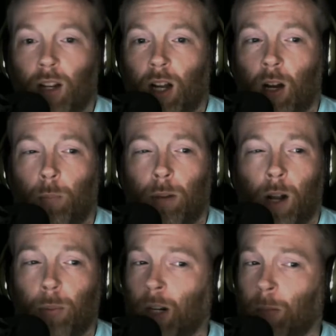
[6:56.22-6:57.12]
I'm
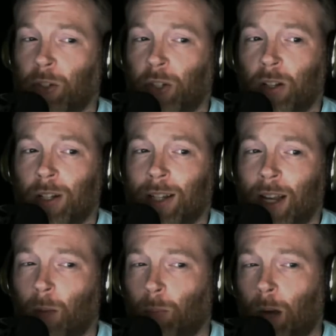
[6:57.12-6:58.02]
probably going to be shutting it
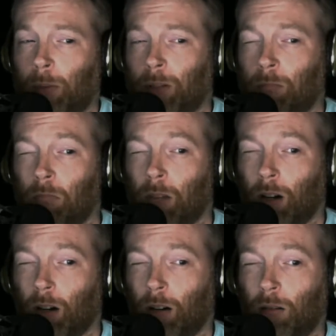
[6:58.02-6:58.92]
down probably
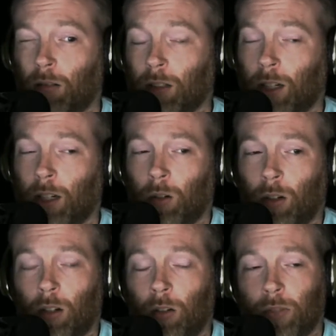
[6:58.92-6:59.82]
tomorrow, just kind of going
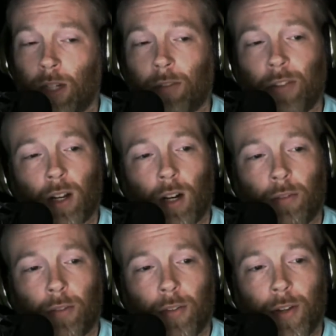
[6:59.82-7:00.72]
closing everything
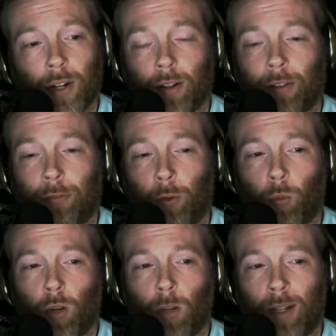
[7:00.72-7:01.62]
off on there. If you
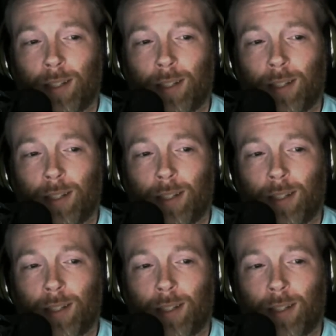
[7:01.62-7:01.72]
want to make